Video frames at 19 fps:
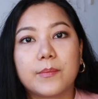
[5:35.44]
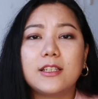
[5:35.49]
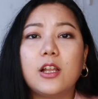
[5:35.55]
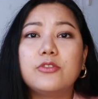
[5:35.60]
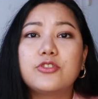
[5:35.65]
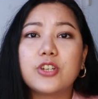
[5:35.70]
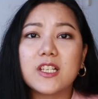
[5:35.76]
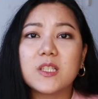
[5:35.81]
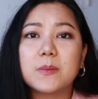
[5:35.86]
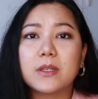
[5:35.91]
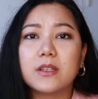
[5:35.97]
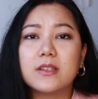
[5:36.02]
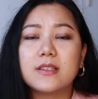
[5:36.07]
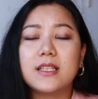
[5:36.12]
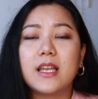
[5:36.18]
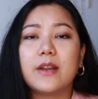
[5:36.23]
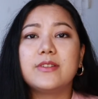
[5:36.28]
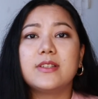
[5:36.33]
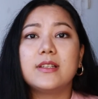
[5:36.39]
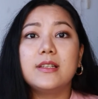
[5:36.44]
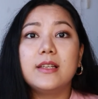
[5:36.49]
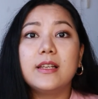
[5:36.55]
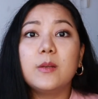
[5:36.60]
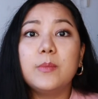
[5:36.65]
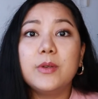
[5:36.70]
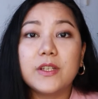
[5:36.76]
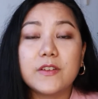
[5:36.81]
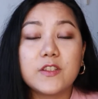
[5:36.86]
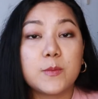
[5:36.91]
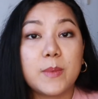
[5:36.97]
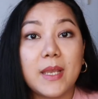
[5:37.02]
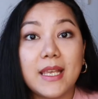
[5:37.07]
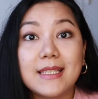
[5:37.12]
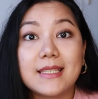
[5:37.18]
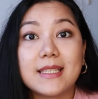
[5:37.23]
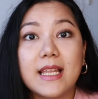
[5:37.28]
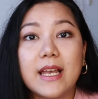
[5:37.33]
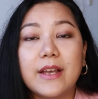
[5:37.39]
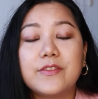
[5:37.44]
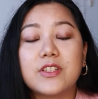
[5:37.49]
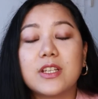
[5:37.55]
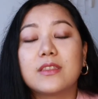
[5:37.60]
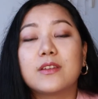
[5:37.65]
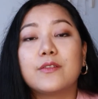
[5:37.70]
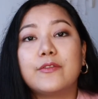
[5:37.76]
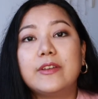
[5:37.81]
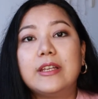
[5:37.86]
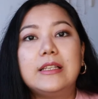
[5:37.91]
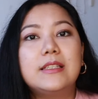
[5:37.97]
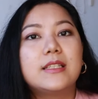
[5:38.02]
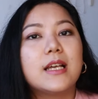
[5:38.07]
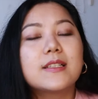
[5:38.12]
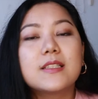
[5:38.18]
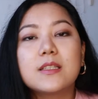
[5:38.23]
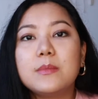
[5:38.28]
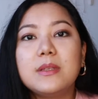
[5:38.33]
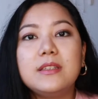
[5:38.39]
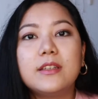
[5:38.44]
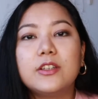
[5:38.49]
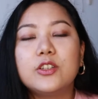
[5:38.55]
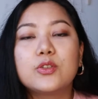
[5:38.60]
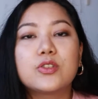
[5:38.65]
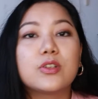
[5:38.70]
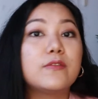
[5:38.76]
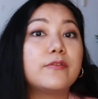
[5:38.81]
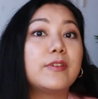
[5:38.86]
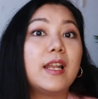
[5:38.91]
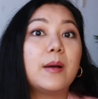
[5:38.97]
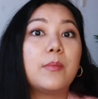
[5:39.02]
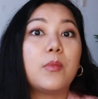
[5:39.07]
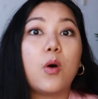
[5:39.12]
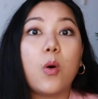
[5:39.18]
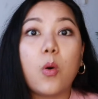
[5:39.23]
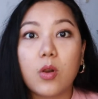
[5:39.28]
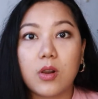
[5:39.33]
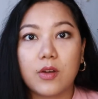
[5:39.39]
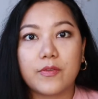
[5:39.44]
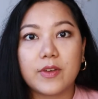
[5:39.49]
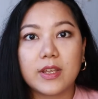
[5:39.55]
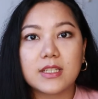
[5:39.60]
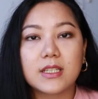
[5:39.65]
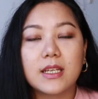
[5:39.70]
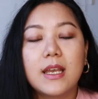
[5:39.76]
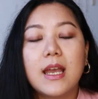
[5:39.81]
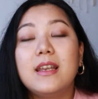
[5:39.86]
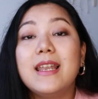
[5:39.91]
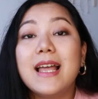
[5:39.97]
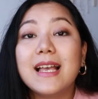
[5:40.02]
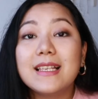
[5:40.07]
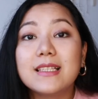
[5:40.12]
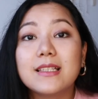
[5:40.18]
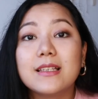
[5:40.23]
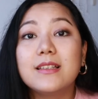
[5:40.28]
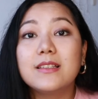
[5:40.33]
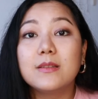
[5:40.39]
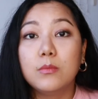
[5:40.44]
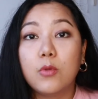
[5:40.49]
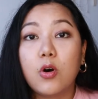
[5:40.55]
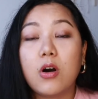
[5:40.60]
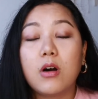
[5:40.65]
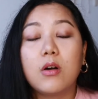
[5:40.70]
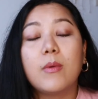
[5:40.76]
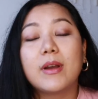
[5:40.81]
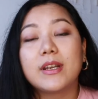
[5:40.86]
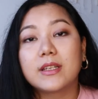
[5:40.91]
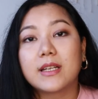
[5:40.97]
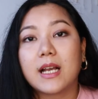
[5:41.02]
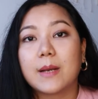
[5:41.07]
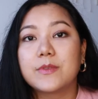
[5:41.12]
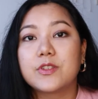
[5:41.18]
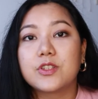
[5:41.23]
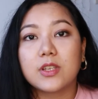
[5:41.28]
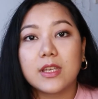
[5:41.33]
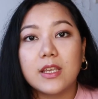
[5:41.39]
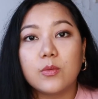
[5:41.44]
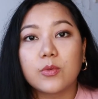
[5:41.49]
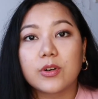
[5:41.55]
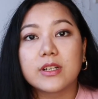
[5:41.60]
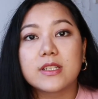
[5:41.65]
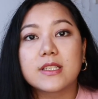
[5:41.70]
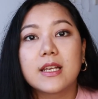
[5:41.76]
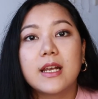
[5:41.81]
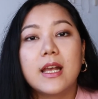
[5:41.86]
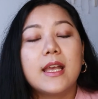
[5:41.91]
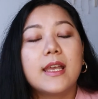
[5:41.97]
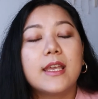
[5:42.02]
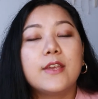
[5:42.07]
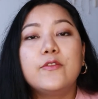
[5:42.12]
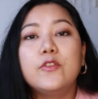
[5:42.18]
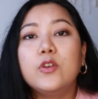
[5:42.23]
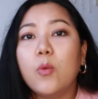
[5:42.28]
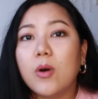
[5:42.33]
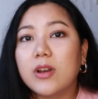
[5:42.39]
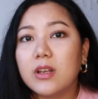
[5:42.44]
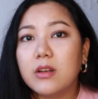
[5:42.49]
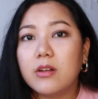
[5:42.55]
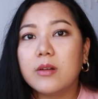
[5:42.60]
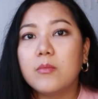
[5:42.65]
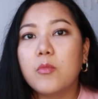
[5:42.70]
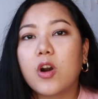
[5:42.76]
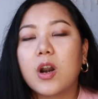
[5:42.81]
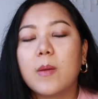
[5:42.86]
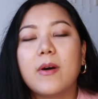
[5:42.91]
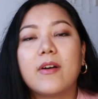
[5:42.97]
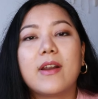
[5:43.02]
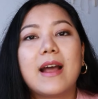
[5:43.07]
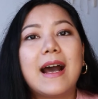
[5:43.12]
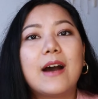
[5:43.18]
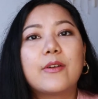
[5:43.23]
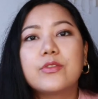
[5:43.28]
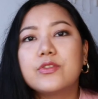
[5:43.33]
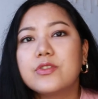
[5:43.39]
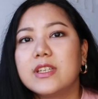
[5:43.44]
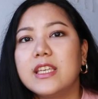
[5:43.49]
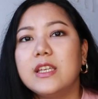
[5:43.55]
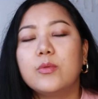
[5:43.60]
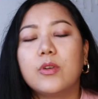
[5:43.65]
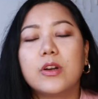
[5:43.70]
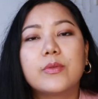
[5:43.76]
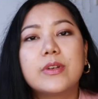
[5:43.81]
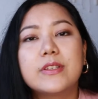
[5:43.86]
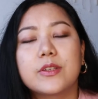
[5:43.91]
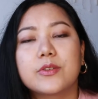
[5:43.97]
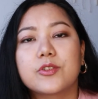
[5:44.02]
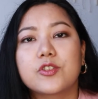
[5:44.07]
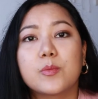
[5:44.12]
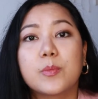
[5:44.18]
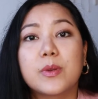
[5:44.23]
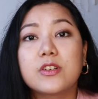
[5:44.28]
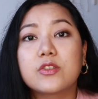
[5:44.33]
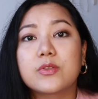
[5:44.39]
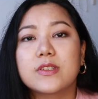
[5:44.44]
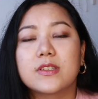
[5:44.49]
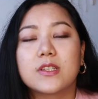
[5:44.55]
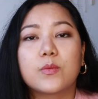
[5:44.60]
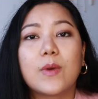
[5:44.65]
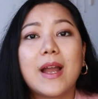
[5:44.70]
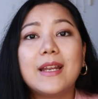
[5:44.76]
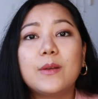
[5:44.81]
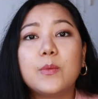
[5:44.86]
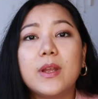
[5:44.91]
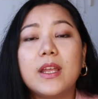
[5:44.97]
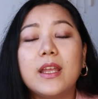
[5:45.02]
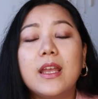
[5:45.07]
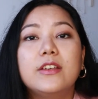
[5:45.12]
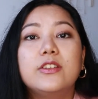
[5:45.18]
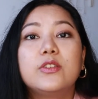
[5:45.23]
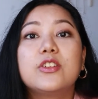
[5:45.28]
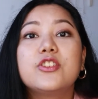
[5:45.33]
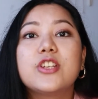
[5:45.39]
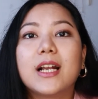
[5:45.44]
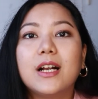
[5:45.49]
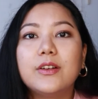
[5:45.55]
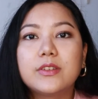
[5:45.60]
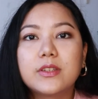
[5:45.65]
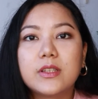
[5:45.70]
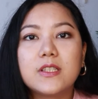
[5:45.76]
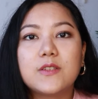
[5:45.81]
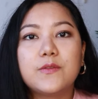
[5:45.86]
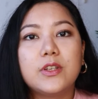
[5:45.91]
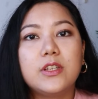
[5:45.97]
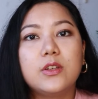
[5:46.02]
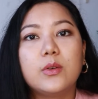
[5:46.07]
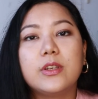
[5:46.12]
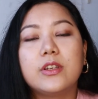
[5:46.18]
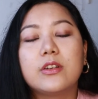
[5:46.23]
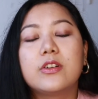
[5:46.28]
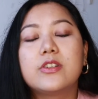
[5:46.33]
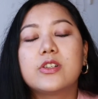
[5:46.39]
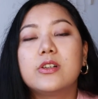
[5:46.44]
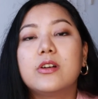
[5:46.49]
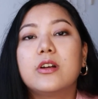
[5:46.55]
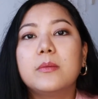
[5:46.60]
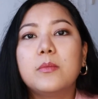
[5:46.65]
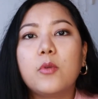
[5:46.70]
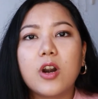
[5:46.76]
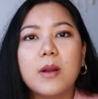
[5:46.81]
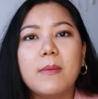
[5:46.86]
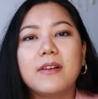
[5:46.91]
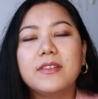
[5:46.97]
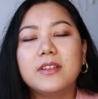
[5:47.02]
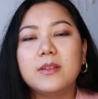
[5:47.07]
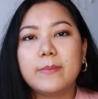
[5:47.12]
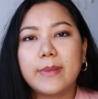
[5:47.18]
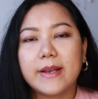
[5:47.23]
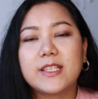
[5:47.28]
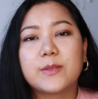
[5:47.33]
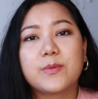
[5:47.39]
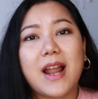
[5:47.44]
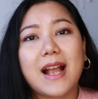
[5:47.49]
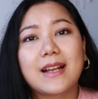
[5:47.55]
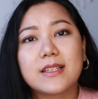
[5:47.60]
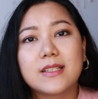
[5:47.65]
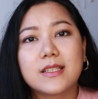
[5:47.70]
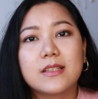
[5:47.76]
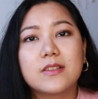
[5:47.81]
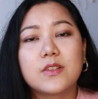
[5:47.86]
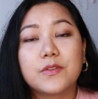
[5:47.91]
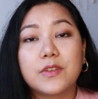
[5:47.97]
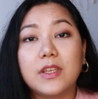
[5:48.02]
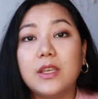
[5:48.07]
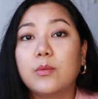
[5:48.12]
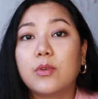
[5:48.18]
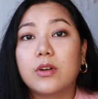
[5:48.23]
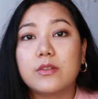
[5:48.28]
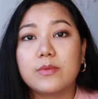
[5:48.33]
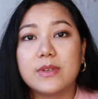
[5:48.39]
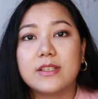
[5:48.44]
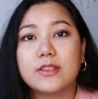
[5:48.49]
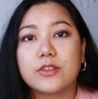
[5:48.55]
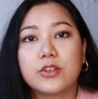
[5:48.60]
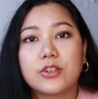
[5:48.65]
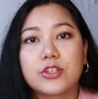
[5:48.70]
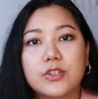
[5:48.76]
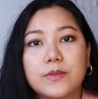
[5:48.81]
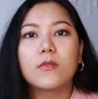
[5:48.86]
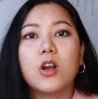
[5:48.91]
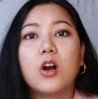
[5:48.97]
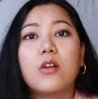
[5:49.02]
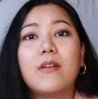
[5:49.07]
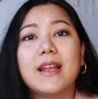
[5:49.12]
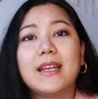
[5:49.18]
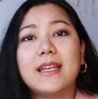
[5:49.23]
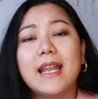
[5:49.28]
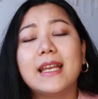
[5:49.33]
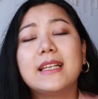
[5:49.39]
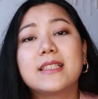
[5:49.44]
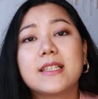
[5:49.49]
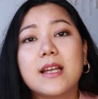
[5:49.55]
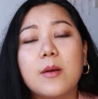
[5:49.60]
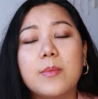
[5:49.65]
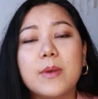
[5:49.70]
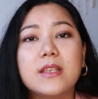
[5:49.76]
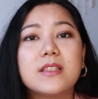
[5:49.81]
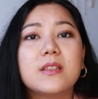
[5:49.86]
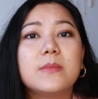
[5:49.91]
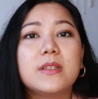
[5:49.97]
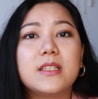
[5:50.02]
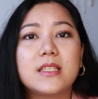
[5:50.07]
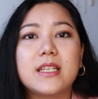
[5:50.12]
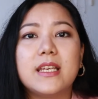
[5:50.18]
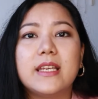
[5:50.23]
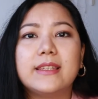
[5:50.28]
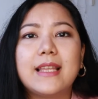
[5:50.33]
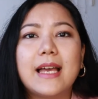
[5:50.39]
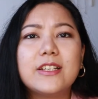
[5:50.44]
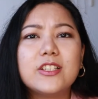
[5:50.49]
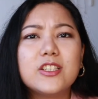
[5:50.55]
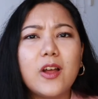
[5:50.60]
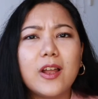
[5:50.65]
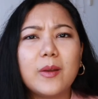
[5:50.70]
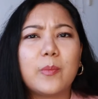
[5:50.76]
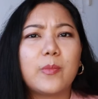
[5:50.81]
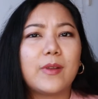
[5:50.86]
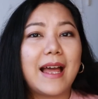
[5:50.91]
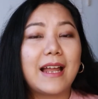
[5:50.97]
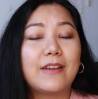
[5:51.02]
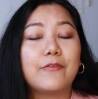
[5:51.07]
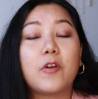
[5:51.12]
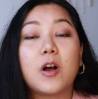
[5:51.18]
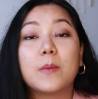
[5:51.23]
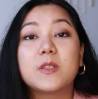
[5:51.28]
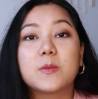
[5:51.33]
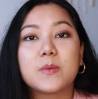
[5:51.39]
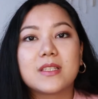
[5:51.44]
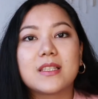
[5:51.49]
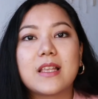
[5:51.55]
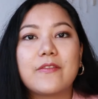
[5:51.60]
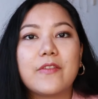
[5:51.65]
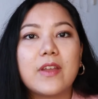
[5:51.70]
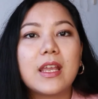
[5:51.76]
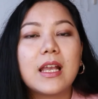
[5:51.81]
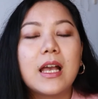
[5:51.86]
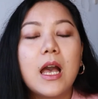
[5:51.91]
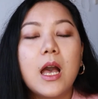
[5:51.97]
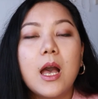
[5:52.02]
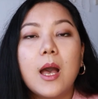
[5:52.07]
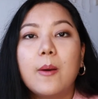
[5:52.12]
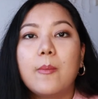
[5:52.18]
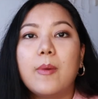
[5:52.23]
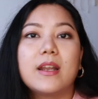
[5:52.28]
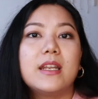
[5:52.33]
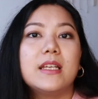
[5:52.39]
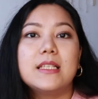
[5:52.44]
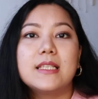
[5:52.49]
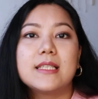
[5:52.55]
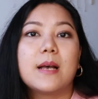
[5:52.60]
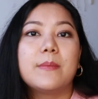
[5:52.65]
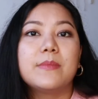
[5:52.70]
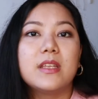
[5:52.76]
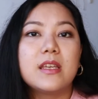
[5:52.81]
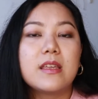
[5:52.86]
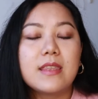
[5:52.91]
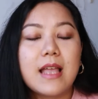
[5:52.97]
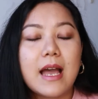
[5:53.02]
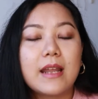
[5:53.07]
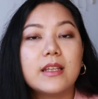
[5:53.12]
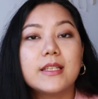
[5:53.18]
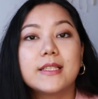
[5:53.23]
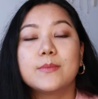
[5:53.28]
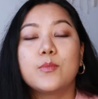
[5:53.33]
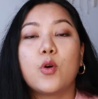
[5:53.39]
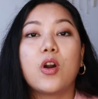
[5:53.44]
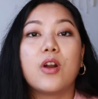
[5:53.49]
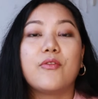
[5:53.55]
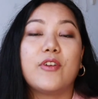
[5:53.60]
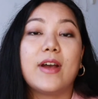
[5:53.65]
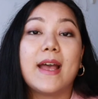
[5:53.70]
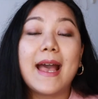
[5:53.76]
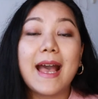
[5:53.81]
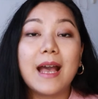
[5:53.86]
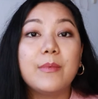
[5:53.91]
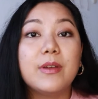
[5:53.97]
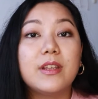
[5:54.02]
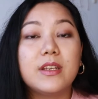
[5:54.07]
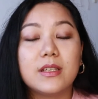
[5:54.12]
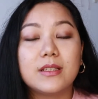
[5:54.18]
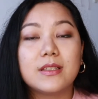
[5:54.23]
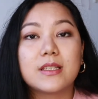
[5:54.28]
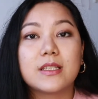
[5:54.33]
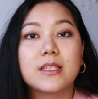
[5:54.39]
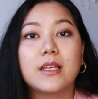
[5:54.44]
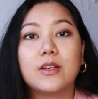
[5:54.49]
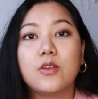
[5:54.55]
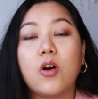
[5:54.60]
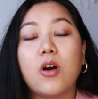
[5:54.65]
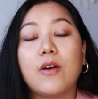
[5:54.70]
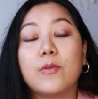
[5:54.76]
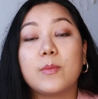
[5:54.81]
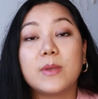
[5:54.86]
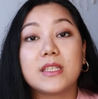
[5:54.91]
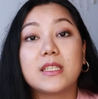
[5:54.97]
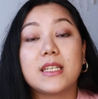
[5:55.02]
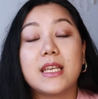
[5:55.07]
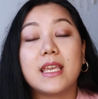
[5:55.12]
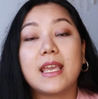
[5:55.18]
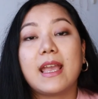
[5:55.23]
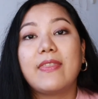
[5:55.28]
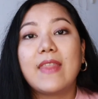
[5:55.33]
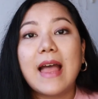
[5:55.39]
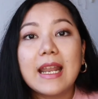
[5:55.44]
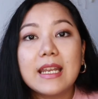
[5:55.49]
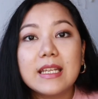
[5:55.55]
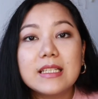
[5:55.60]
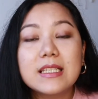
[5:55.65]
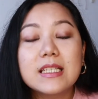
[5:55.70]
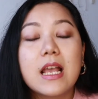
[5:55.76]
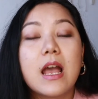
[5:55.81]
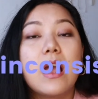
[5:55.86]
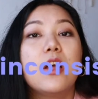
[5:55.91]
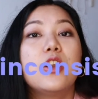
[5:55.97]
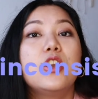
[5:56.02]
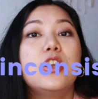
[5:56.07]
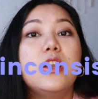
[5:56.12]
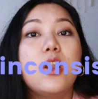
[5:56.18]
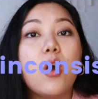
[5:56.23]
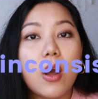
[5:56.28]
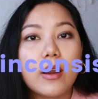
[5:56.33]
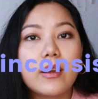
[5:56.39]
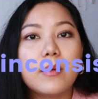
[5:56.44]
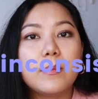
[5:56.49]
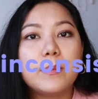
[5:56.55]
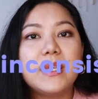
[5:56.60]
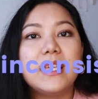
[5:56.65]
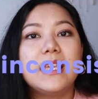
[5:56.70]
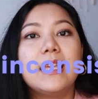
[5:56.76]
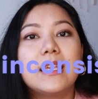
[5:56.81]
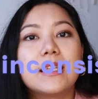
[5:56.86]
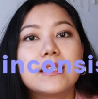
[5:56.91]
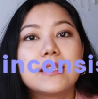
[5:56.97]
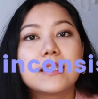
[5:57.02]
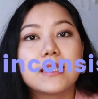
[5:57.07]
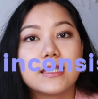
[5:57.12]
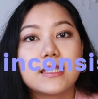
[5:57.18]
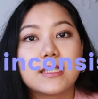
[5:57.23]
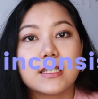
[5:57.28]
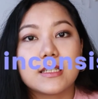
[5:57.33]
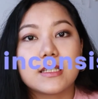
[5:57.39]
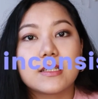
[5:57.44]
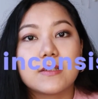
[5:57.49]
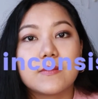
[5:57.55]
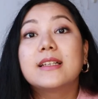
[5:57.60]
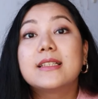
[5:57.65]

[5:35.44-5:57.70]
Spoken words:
Now, just because there's a little bit of space left in the field doesn't mean that you should fill up all of it. Less is more when it comes to keywords. If you want to learn more about how to do keyword research on Pinterest the right way, you can check out this video here to learn more about the best practices of keyword research. Alright, next up is a mistake that is not platform specific, but is something that is more of a habit instead of a mistake, and that is not being consistent.